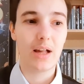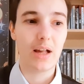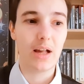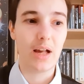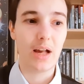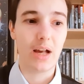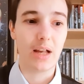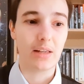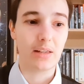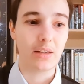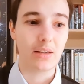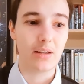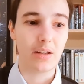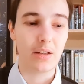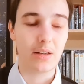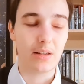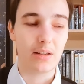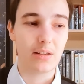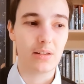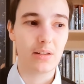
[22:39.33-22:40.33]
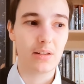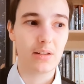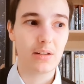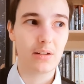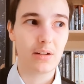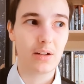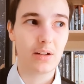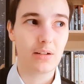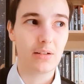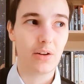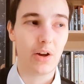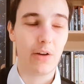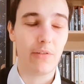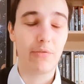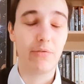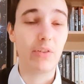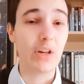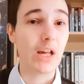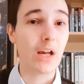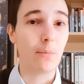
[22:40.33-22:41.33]
and and her
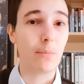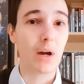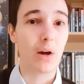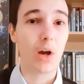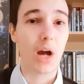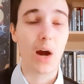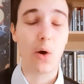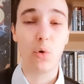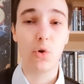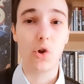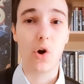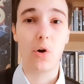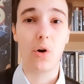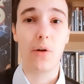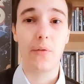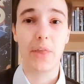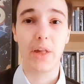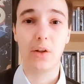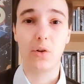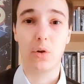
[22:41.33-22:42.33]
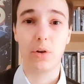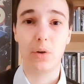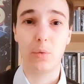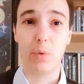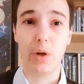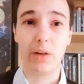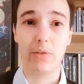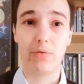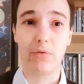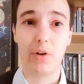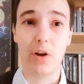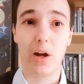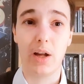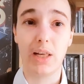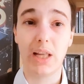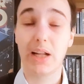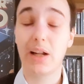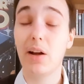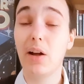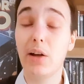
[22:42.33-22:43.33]
fear about how long are they gonna wait for her.
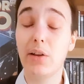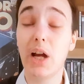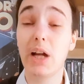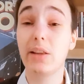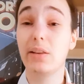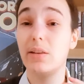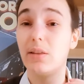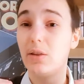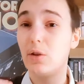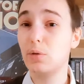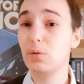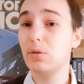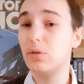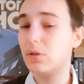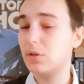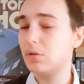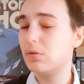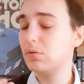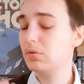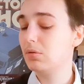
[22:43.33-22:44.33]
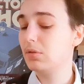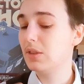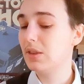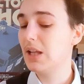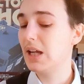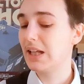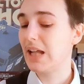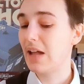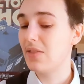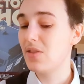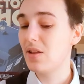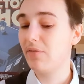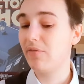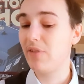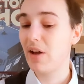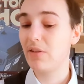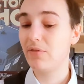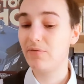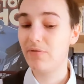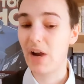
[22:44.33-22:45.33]
Like I, I the again that
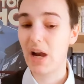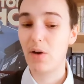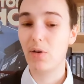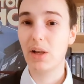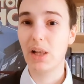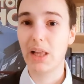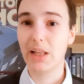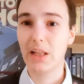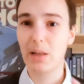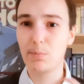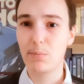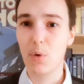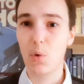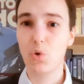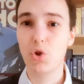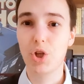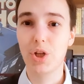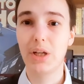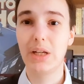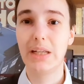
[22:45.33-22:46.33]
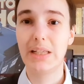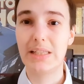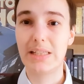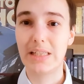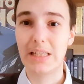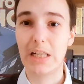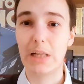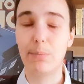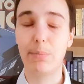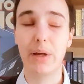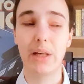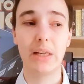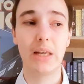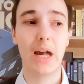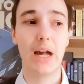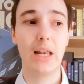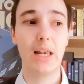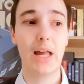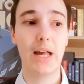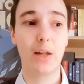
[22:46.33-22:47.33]
felt very like emotionally deep and
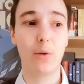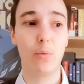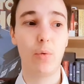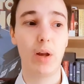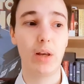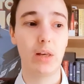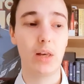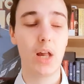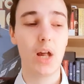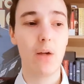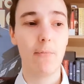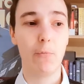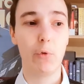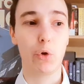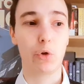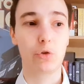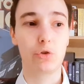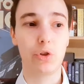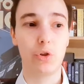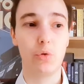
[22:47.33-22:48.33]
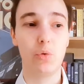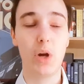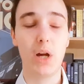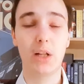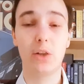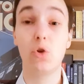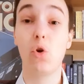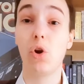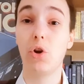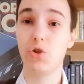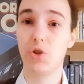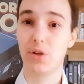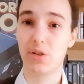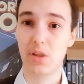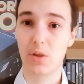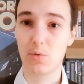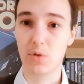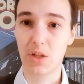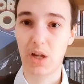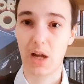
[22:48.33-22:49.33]
i like when doctor who acknowledges
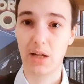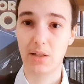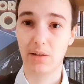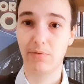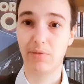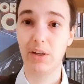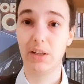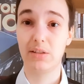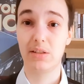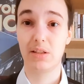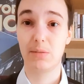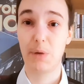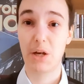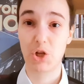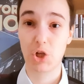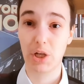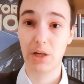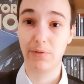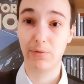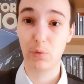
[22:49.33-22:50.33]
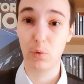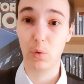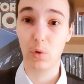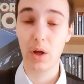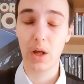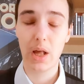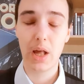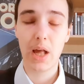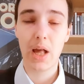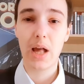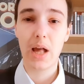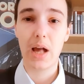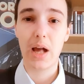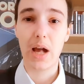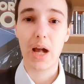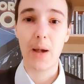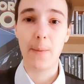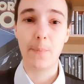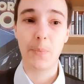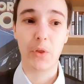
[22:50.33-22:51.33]
those kinds of feelings especially for
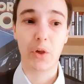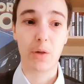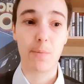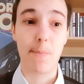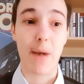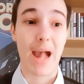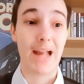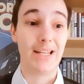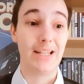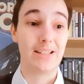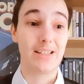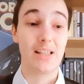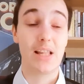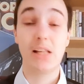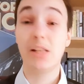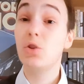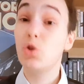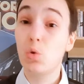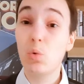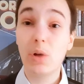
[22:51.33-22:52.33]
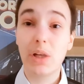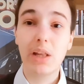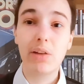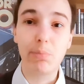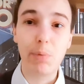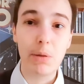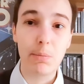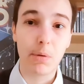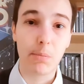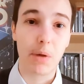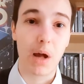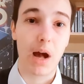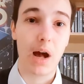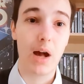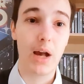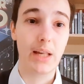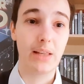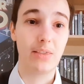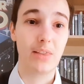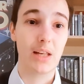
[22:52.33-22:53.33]
um, the companions they do leave people
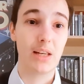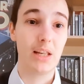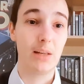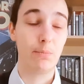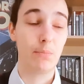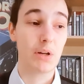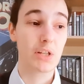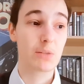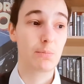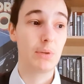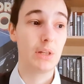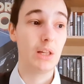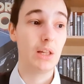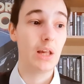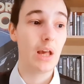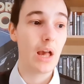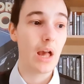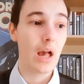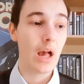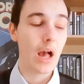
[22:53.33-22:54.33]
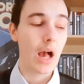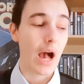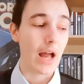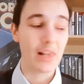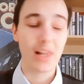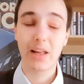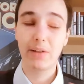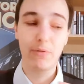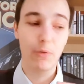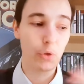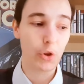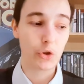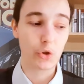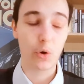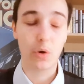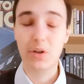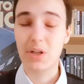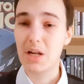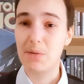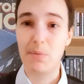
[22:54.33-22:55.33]
behind that it must be and like for the
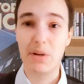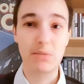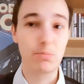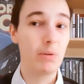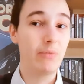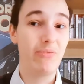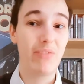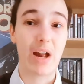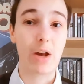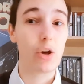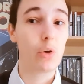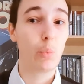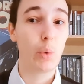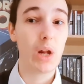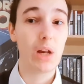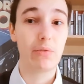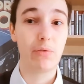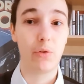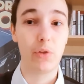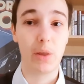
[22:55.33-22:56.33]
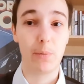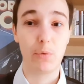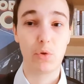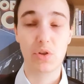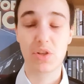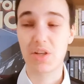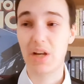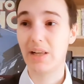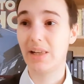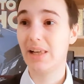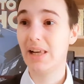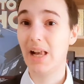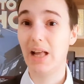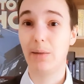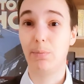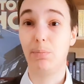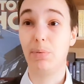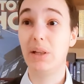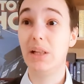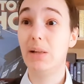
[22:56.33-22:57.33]
doctor it must be very weird for them to suddenly
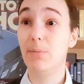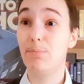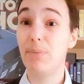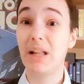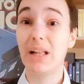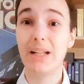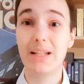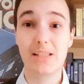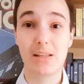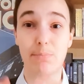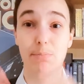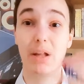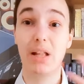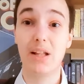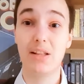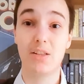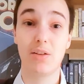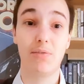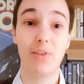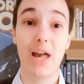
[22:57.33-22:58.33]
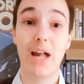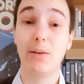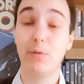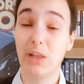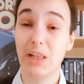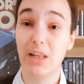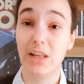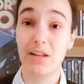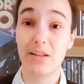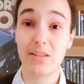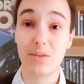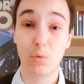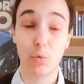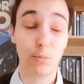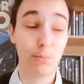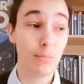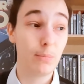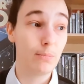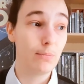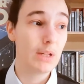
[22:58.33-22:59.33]
like be billions and billions of light years or
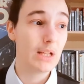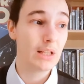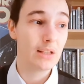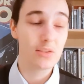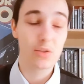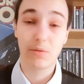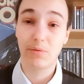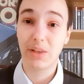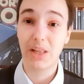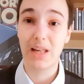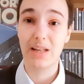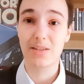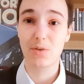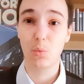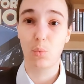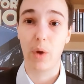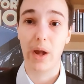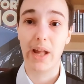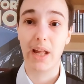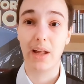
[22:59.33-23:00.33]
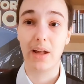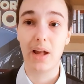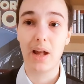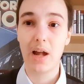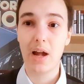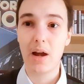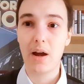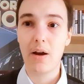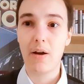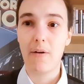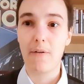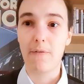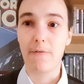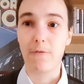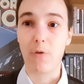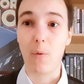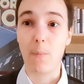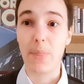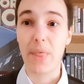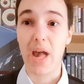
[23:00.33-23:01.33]
millions of years away
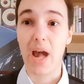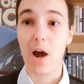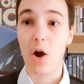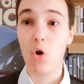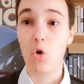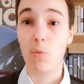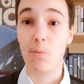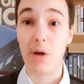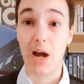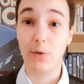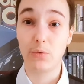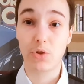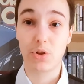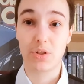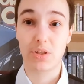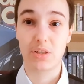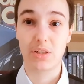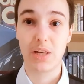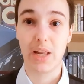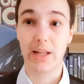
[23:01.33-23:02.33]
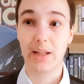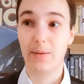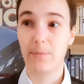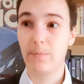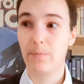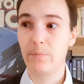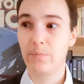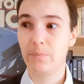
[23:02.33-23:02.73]
from their home how just like